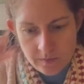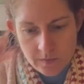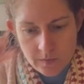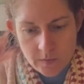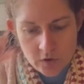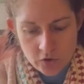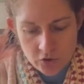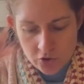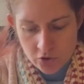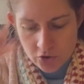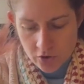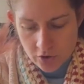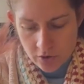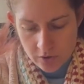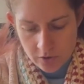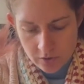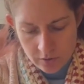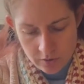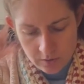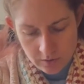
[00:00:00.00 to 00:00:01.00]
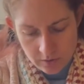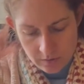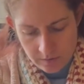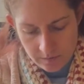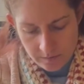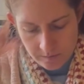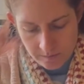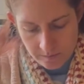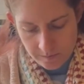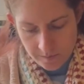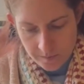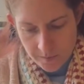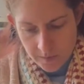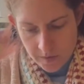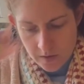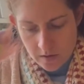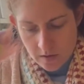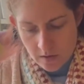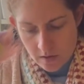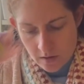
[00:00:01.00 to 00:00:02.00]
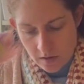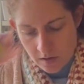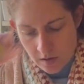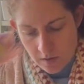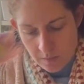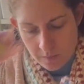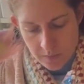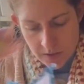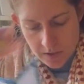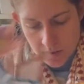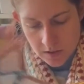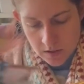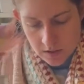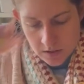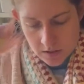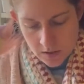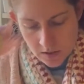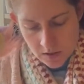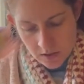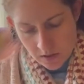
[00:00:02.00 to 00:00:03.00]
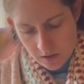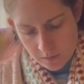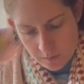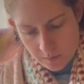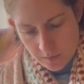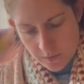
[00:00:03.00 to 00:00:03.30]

show, I picked up